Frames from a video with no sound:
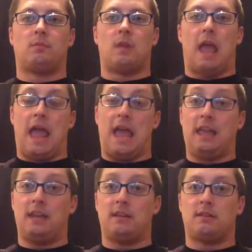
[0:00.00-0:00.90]

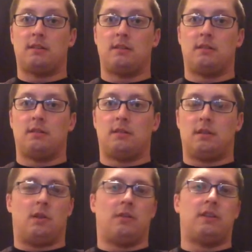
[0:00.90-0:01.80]

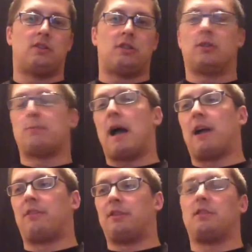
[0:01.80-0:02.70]
then she looks back
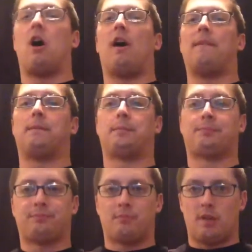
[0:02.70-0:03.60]
out there, he's gone,
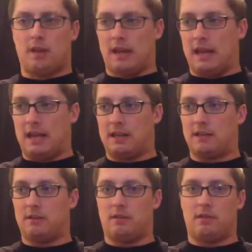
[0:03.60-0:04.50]

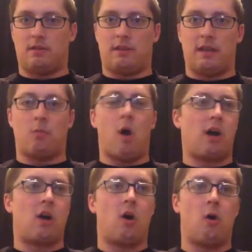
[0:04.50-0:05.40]
and they
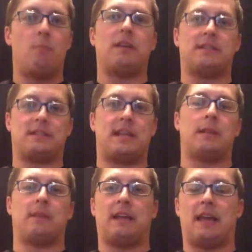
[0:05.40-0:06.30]
walk home. They see
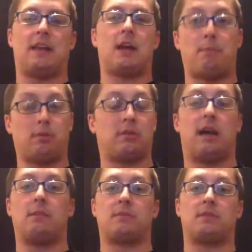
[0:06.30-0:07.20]
him again a couple
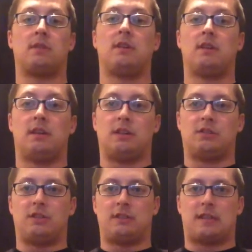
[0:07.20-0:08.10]
times, and
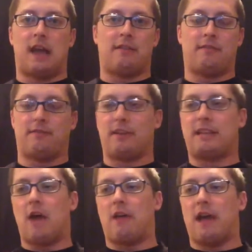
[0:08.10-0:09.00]
she's kind of freaked
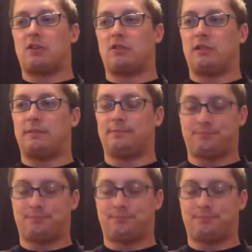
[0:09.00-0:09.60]
out, actually.